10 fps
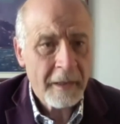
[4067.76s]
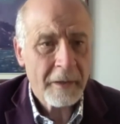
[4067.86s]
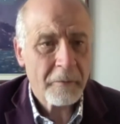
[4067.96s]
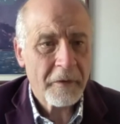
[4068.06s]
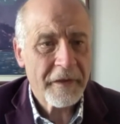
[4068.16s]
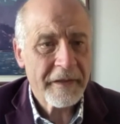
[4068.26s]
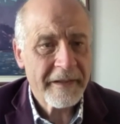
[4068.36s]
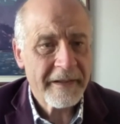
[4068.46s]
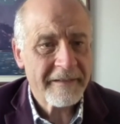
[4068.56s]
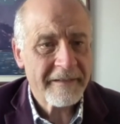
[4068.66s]
within
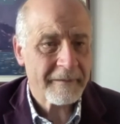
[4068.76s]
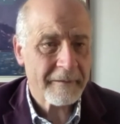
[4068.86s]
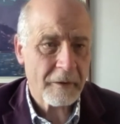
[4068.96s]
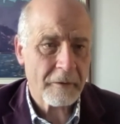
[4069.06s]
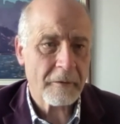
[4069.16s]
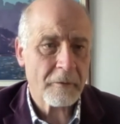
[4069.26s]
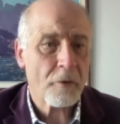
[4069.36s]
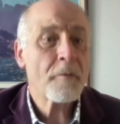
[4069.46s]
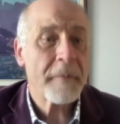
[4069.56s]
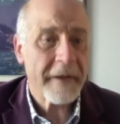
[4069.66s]
these
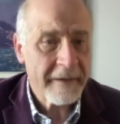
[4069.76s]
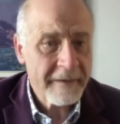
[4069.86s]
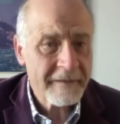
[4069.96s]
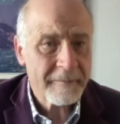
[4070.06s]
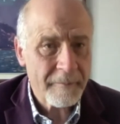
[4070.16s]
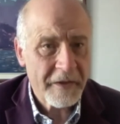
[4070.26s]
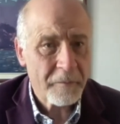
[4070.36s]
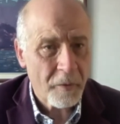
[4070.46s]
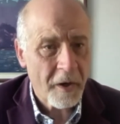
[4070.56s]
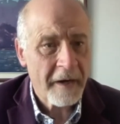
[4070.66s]
groupings, these
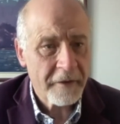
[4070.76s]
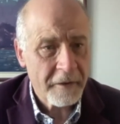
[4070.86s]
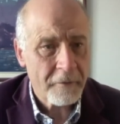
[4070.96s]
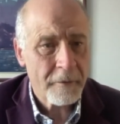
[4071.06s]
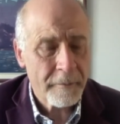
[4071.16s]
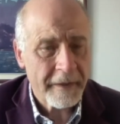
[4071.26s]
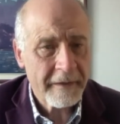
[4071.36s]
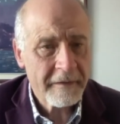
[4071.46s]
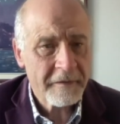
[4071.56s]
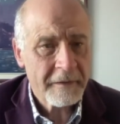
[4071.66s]
private
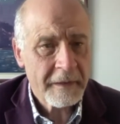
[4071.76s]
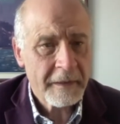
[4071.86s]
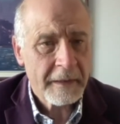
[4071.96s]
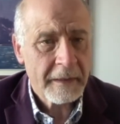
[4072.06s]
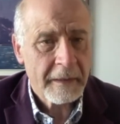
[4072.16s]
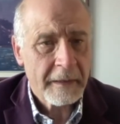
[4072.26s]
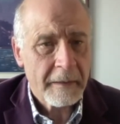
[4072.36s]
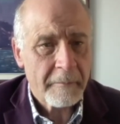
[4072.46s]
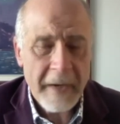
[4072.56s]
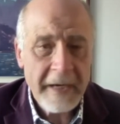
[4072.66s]
groupings,
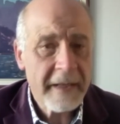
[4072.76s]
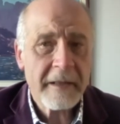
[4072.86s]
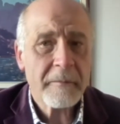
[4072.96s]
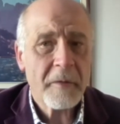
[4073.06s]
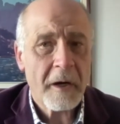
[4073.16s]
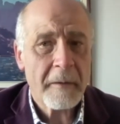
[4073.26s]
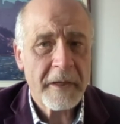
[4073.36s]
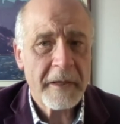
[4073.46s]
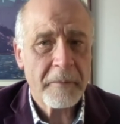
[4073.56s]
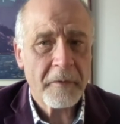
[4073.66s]
many of them are
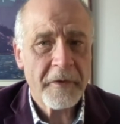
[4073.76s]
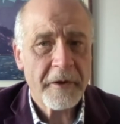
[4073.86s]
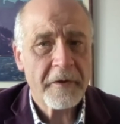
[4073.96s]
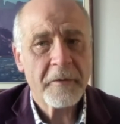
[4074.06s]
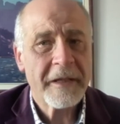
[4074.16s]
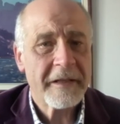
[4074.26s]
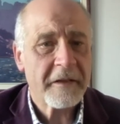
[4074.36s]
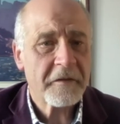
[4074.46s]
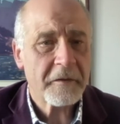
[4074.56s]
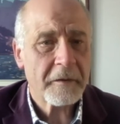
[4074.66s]
people that are doing
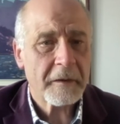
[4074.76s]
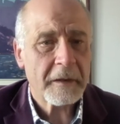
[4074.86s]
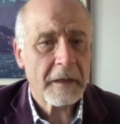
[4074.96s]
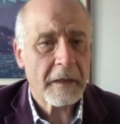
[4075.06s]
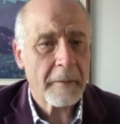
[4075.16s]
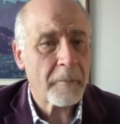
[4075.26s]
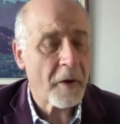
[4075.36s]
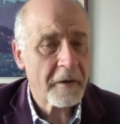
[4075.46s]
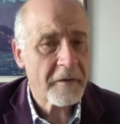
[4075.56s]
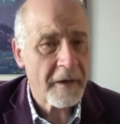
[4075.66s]
this on a
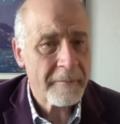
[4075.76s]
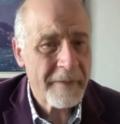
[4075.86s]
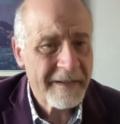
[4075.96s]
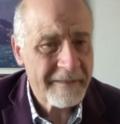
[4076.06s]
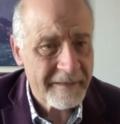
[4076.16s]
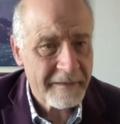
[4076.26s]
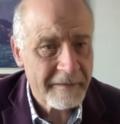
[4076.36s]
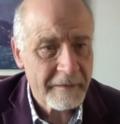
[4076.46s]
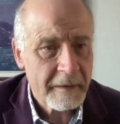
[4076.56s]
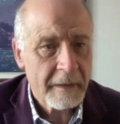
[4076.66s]
part-time
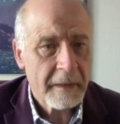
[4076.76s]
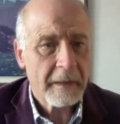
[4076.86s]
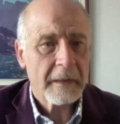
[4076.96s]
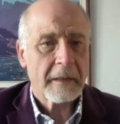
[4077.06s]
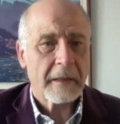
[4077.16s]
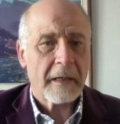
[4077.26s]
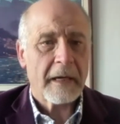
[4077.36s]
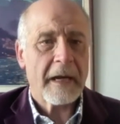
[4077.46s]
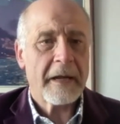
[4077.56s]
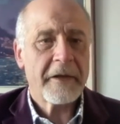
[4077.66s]
basis.
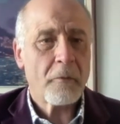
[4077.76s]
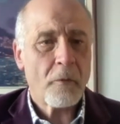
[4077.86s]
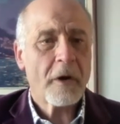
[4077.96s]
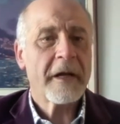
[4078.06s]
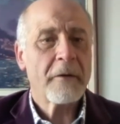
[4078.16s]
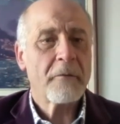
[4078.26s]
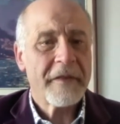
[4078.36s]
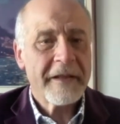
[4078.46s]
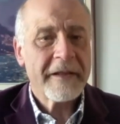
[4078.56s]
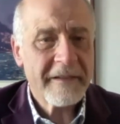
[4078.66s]
And they're working
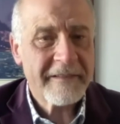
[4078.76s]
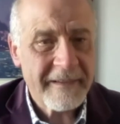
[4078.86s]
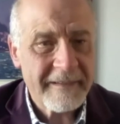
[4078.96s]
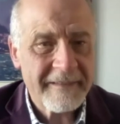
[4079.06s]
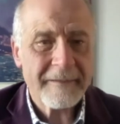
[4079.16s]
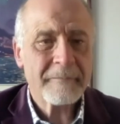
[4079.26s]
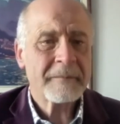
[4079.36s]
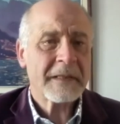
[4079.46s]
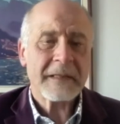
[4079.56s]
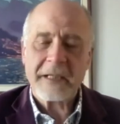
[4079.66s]
within the system
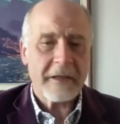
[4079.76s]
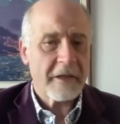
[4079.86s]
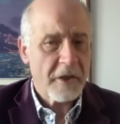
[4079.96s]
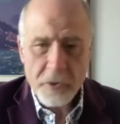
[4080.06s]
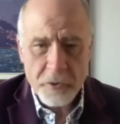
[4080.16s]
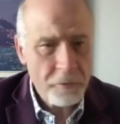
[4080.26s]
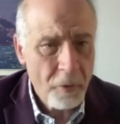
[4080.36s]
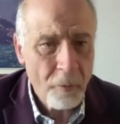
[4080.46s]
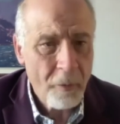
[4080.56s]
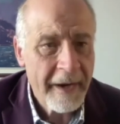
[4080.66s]
in the
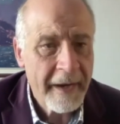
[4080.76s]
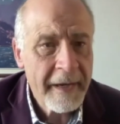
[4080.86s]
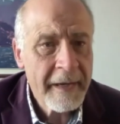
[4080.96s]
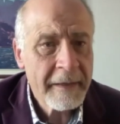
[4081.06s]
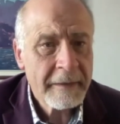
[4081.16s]
usual way,